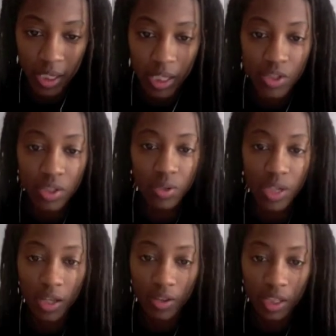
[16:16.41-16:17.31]
So
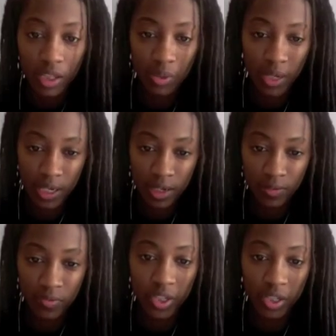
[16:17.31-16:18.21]
now that you
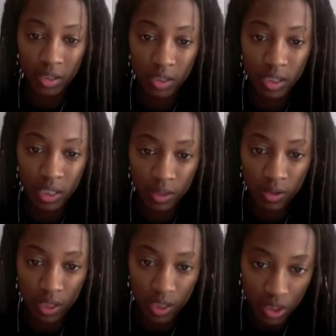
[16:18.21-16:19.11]
have a good
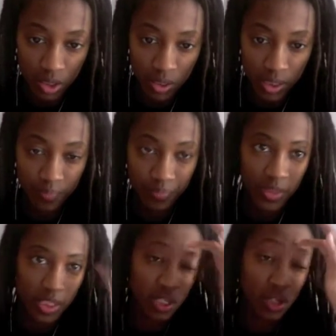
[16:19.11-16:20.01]
health history,
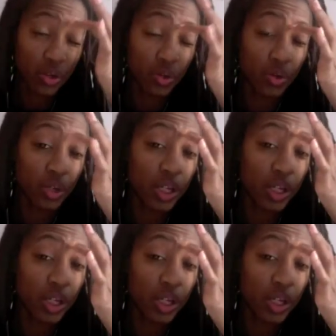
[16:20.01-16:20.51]
so